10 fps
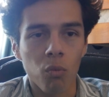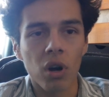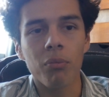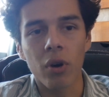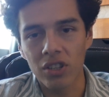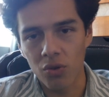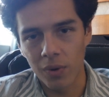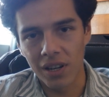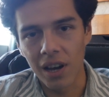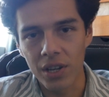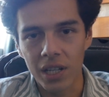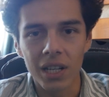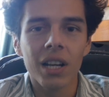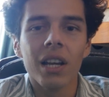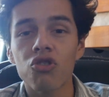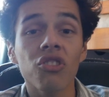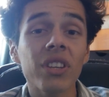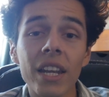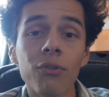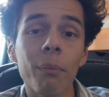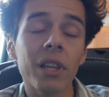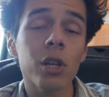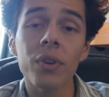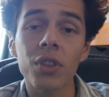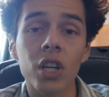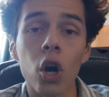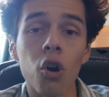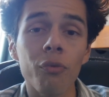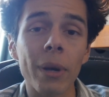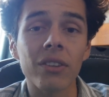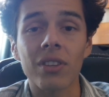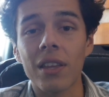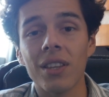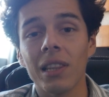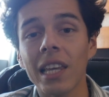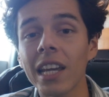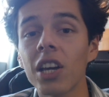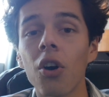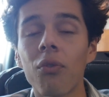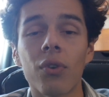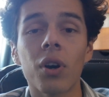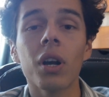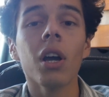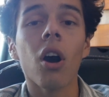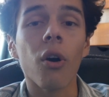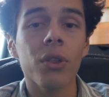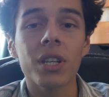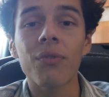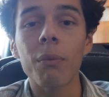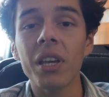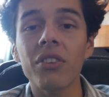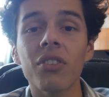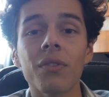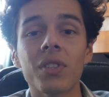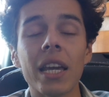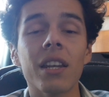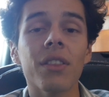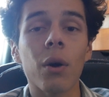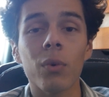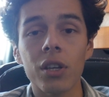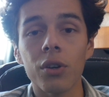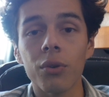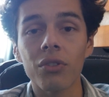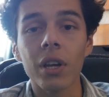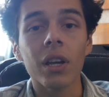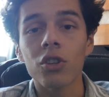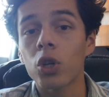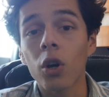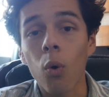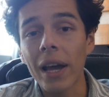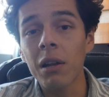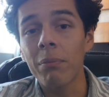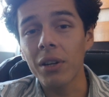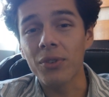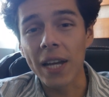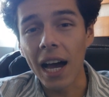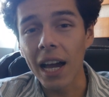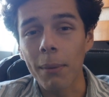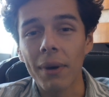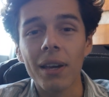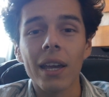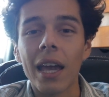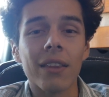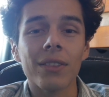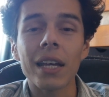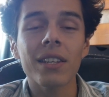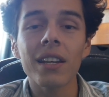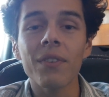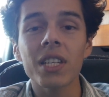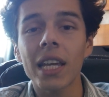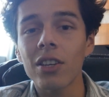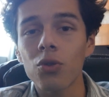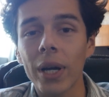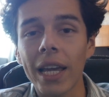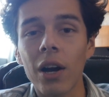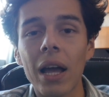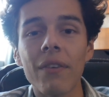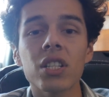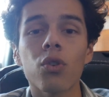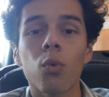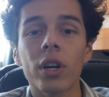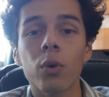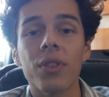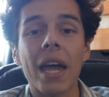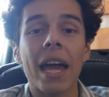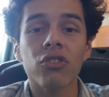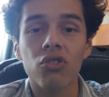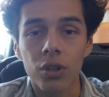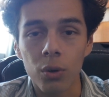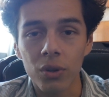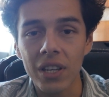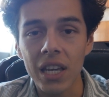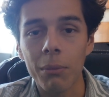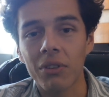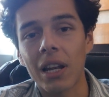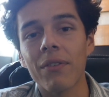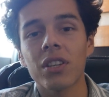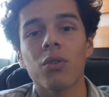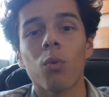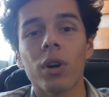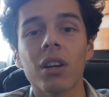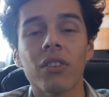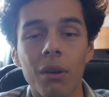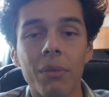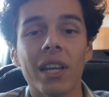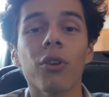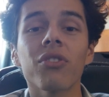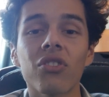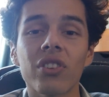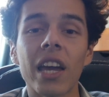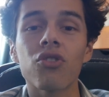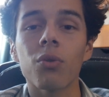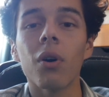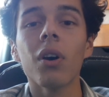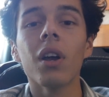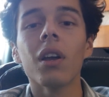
one point to another. Just getting familiar with the code base and the lingo for all the different pieces of data that we use took quite a bit of time. And that didn't even take into account having to work with external teams and having to work on somebody else's schedule